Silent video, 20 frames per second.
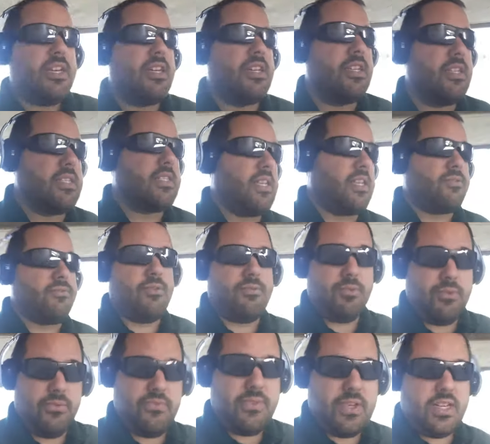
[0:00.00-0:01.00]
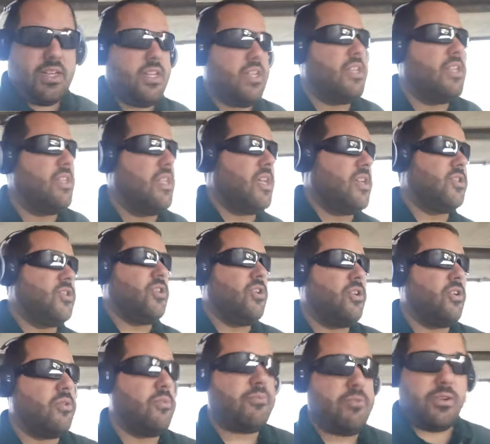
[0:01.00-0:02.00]
because that's what will fit in that
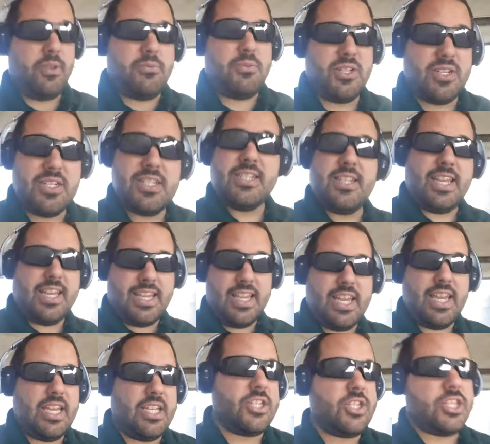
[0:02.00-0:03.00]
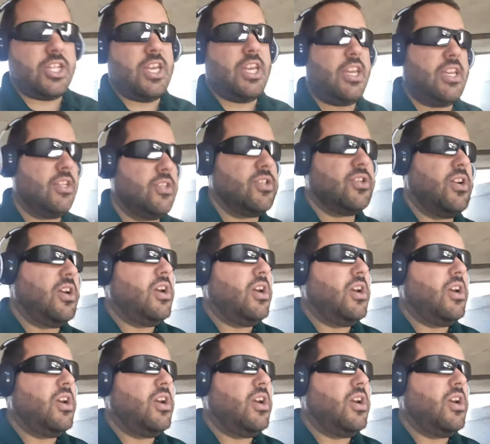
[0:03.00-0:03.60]
jar pretty much like edge to edge